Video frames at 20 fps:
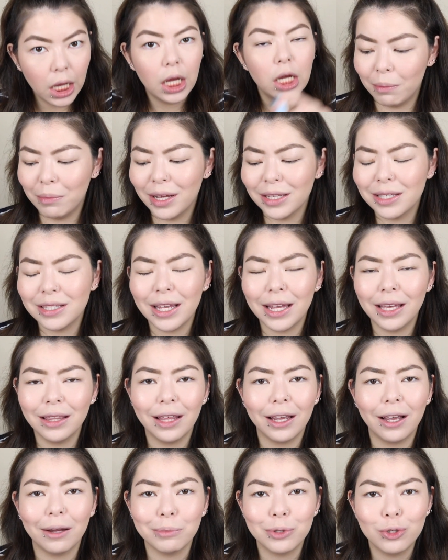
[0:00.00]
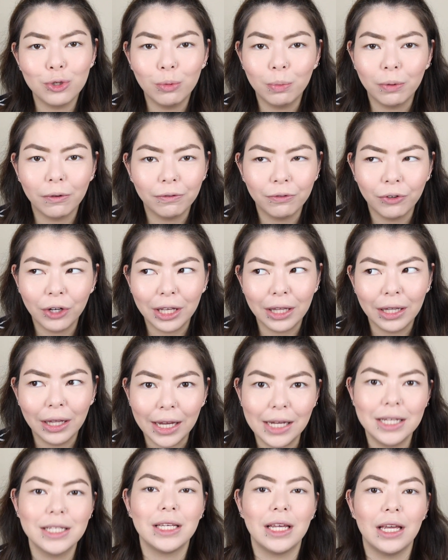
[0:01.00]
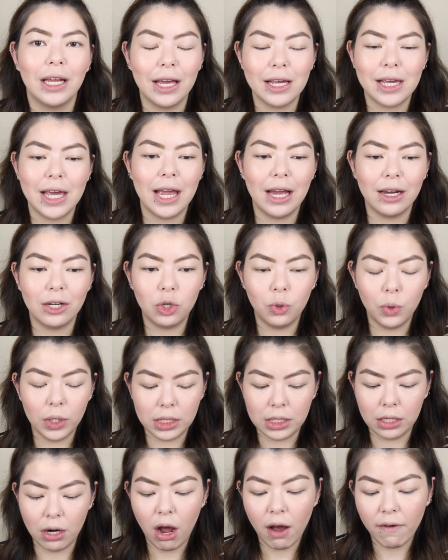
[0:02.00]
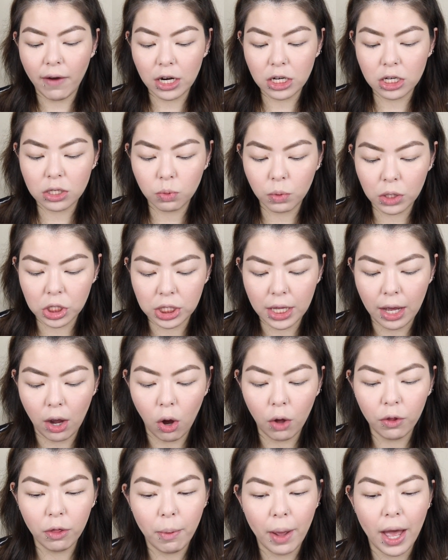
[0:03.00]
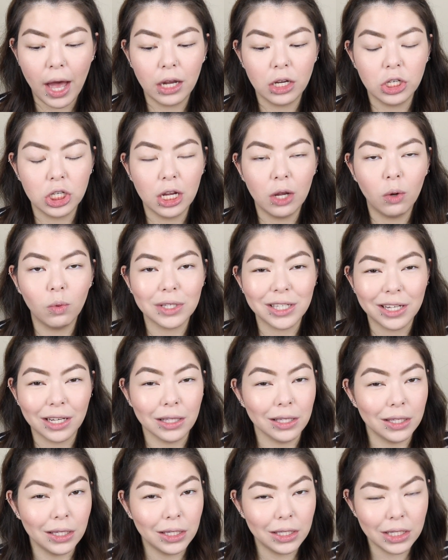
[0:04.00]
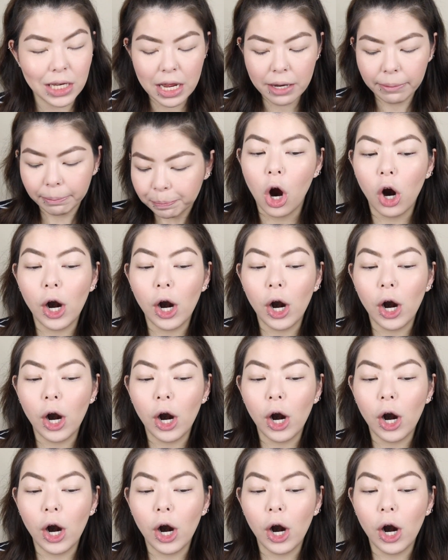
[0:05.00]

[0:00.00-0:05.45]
I'm not saying like I'm super freaking lazy and I can't twist it off. I just wish that all the packaging was consistent.